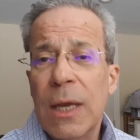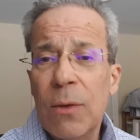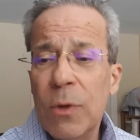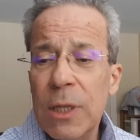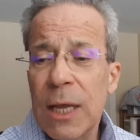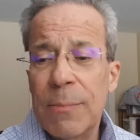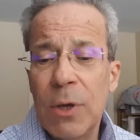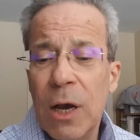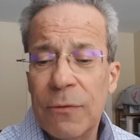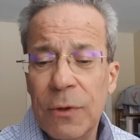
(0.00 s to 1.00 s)
And wouldn't that be
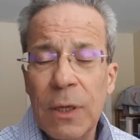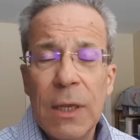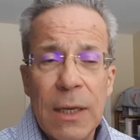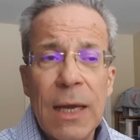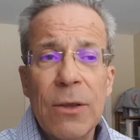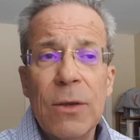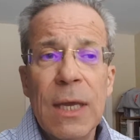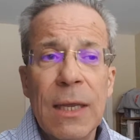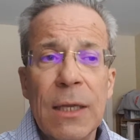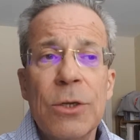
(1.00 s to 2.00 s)
awful? Now you
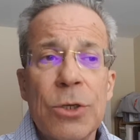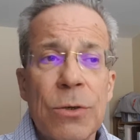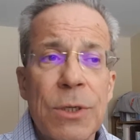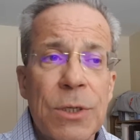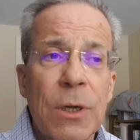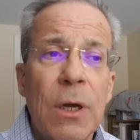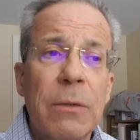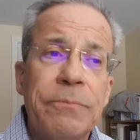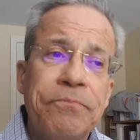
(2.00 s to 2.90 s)
can't get insurance at all.